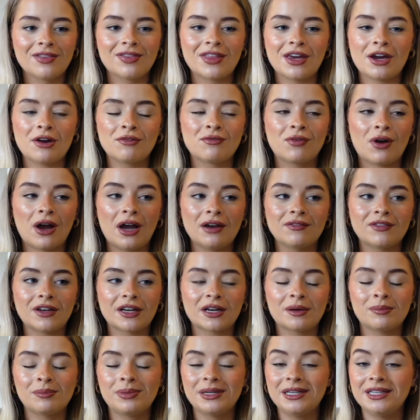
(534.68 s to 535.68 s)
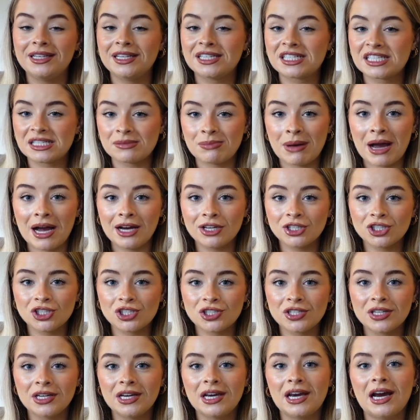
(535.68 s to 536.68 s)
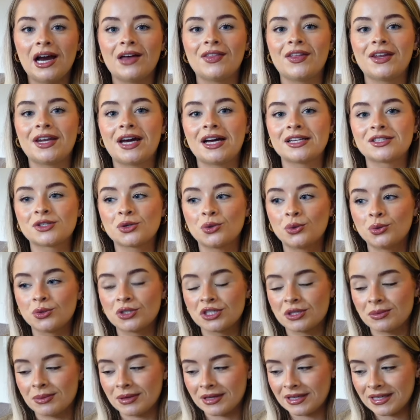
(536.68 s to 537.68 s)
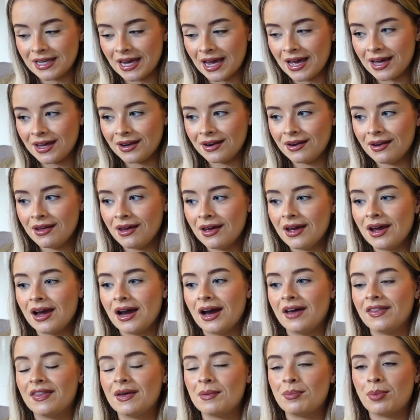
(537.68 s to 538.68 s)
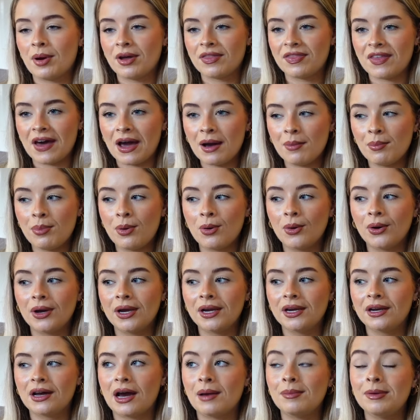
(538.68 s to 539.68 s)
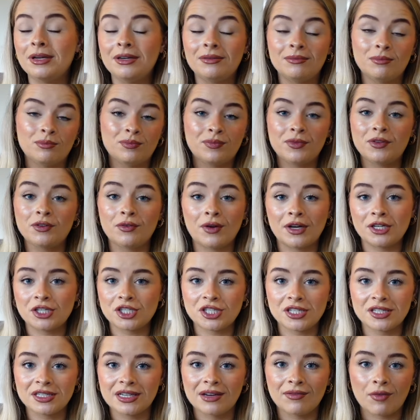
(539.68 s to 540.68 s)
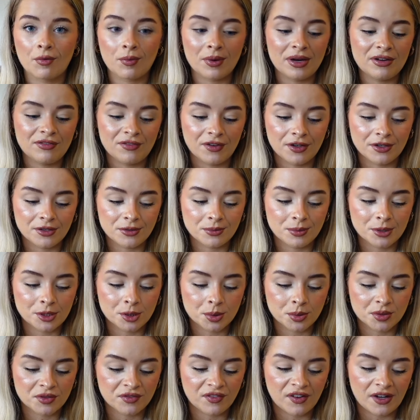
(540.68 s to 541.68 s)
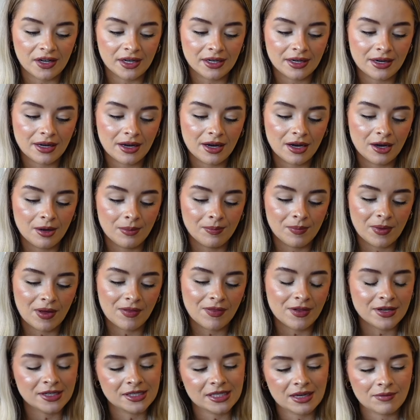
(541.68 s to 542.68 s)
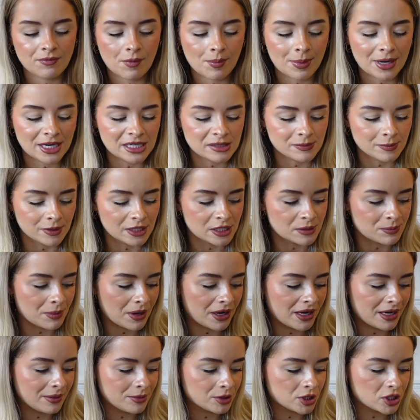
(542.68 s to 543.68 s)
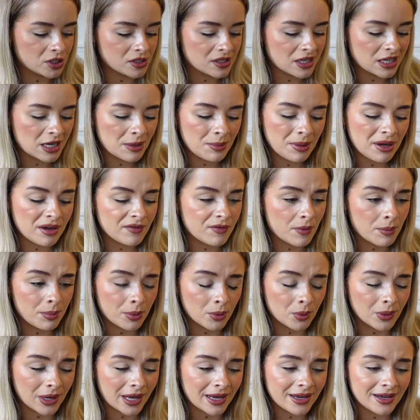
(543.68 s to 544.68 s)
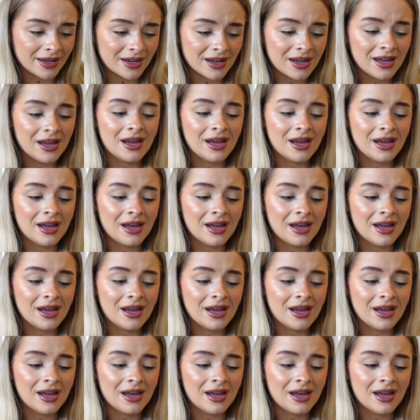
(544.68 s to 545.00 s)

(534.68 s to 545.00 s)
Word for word: they arrived like completely smashed, and then had to order them again, and then by that point, I mean, the Range did give a refund, which was fine, um, and then sent replacements, but it was just like a bit of a ball ache,